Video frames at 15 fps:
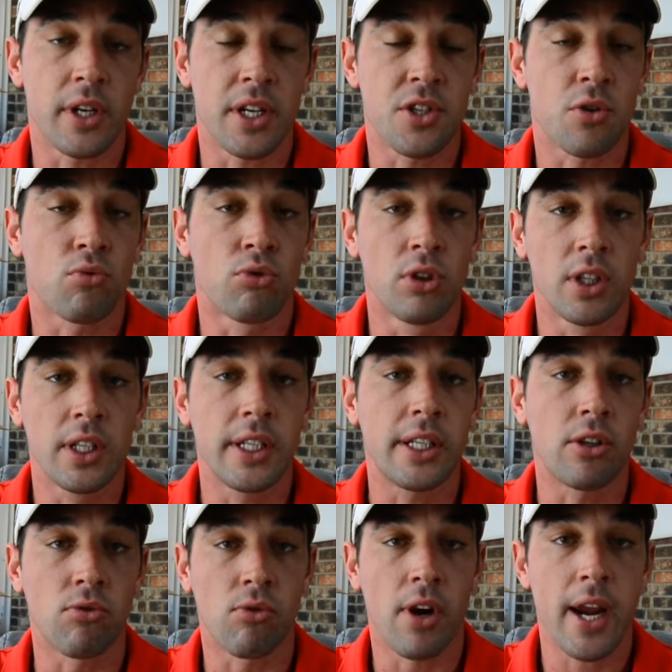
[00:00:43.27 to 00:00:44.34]
and it's a really
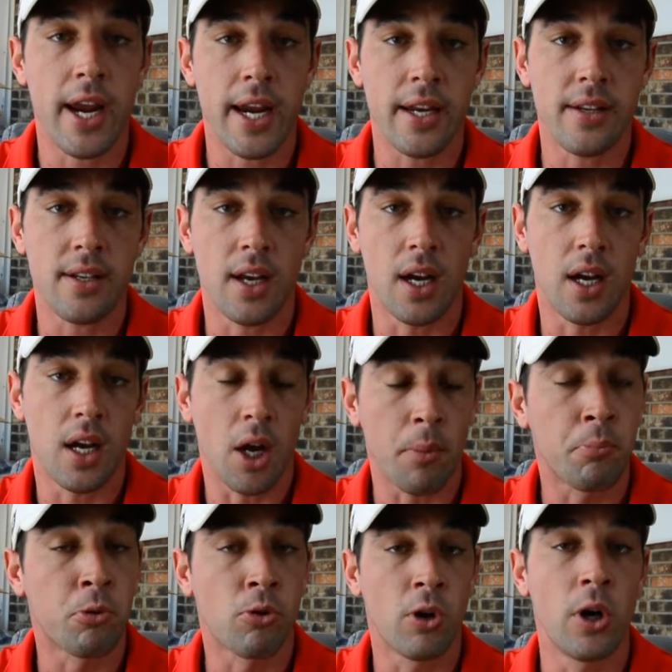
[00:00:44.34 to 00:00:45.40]
great
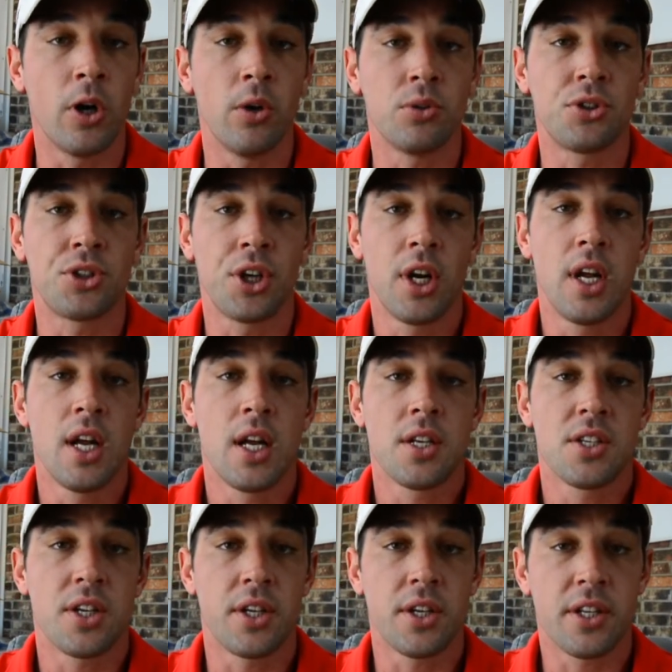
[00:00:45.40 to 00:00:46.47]
approach
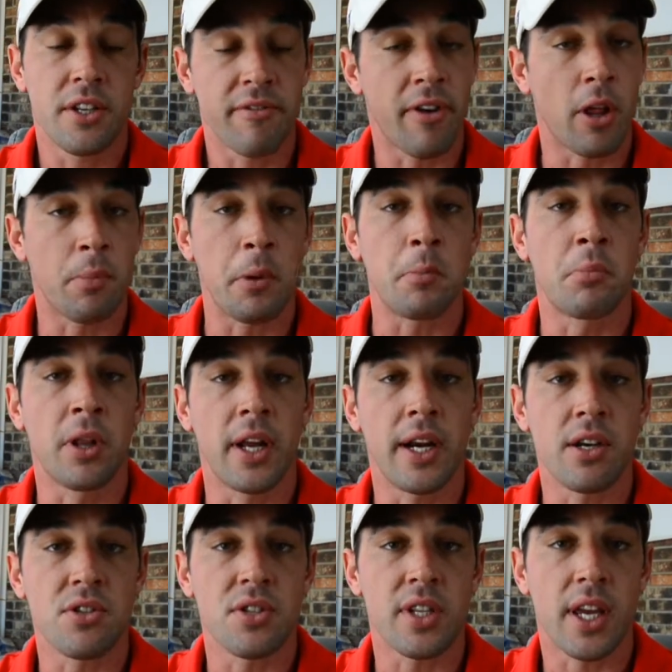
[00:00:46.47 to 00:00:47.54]
to developing
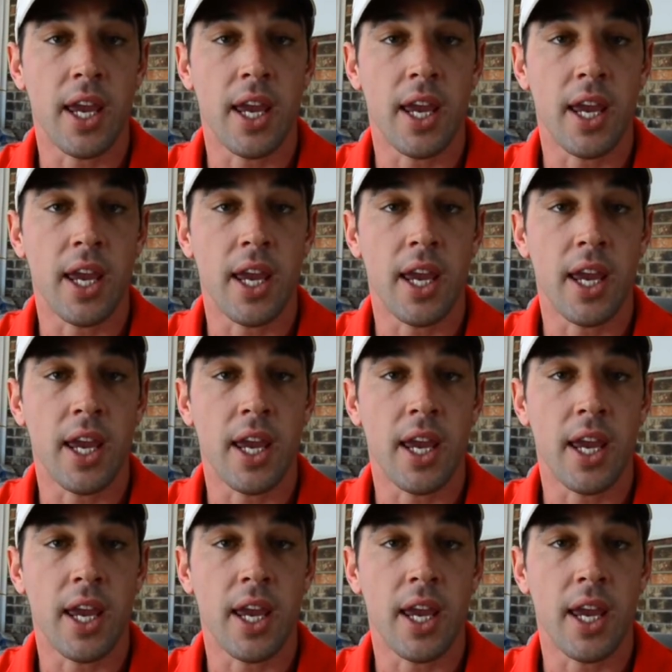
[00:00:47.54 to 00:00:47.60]
players in the